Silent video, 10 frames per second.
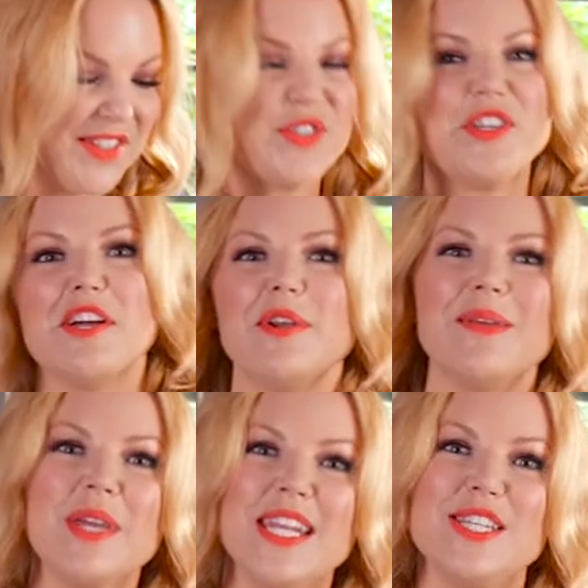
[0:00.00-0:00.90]
So now what
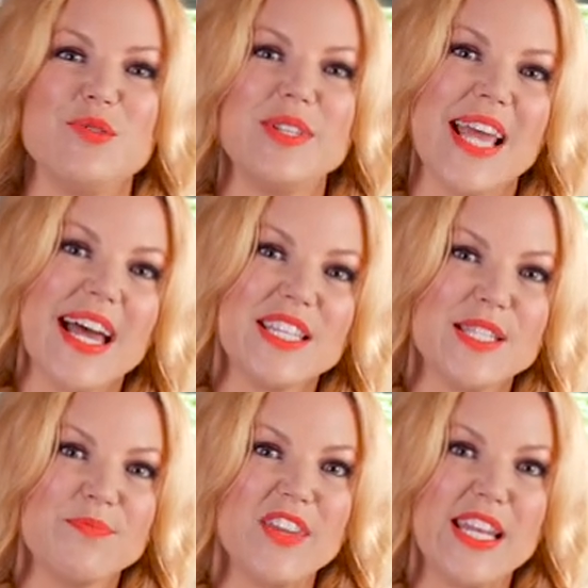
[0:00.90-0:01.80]
I'm gonna do is add
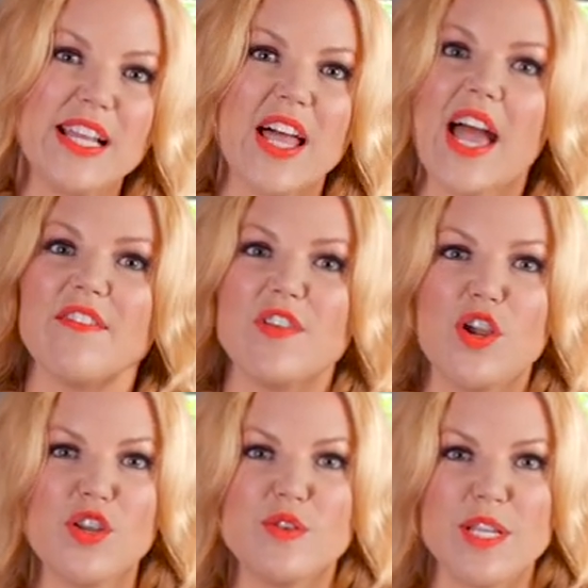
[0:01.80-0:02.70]
some vanilla. If
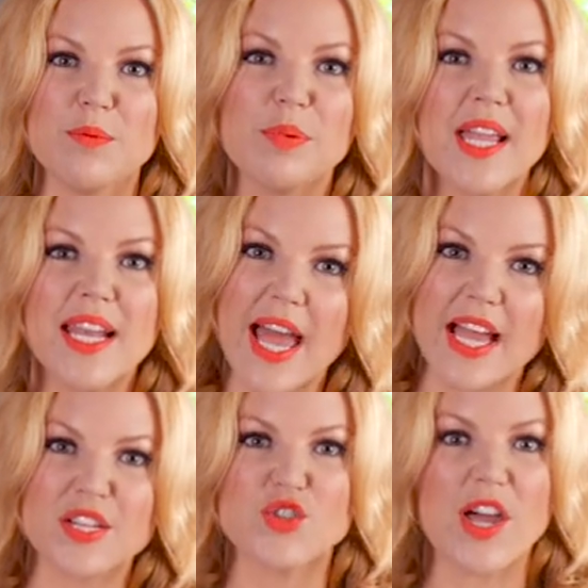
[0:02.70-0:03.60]
you're using plain
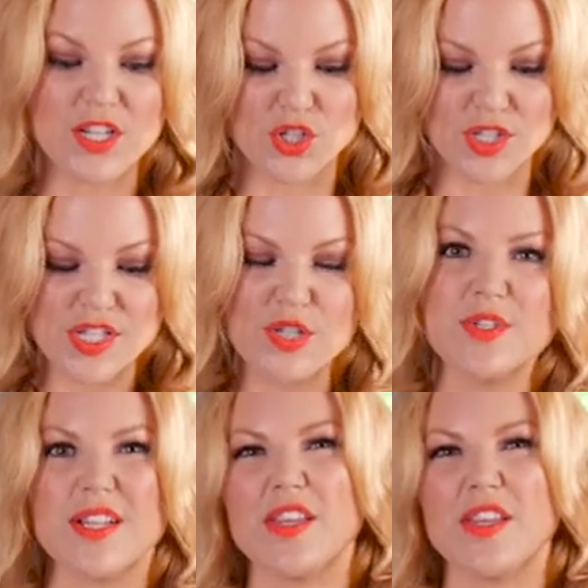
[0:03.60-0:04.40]
extract, just use a